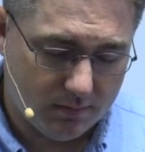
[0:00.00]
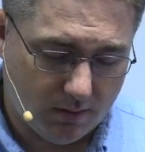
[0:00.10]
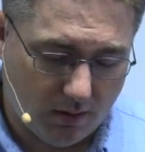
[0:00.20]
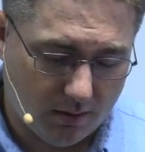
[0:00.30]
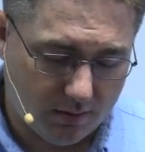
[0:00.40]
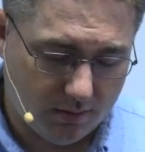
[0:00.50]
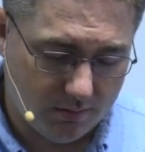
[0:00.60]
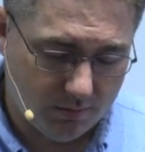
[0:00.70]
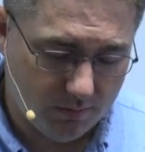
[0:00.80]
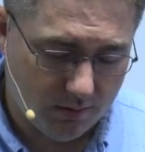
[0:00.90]
to honor
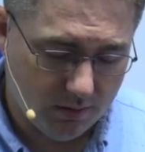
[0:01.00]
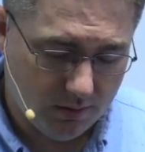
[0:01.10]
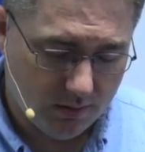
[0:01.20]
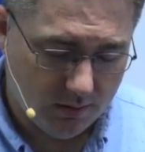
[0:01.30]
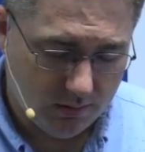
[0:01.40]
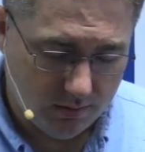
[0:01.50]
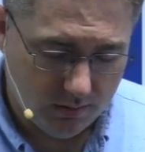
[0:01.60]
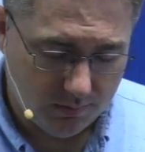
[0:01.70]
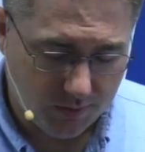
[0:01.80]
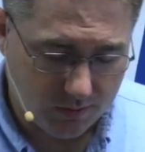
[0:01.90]
you
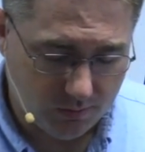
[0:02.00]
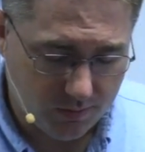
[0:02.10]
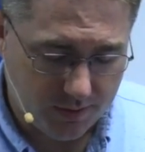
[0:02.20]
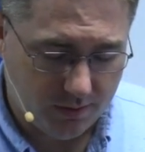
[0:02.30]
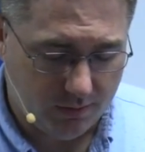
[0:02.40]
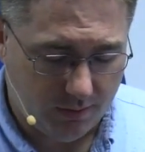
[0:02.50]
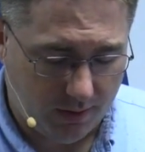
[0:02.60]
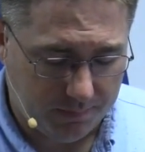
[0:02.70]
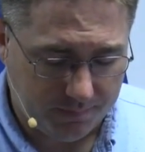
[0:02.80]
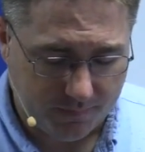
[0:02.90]
and bring glory to your
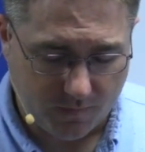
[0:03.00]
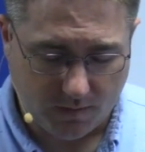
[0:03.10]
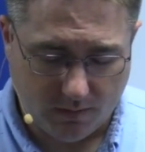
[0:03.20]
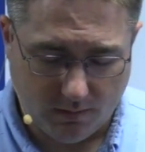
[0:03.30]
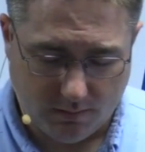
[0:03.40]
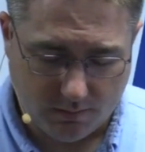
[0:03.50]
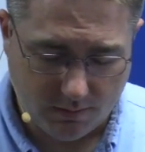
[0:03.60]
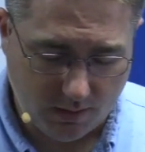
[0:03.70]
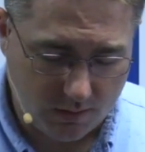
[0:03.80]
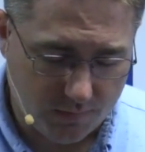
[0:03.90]
name.
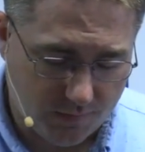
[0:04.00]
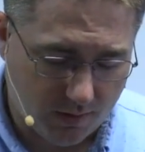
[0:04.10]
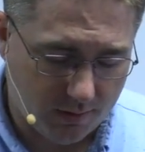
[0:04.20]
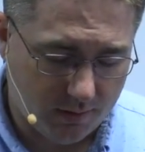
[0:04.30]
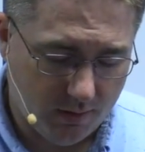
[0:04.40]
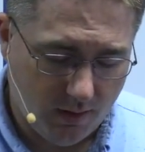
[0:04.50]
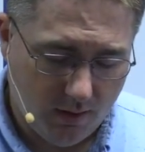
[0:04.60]
Thank you, Father,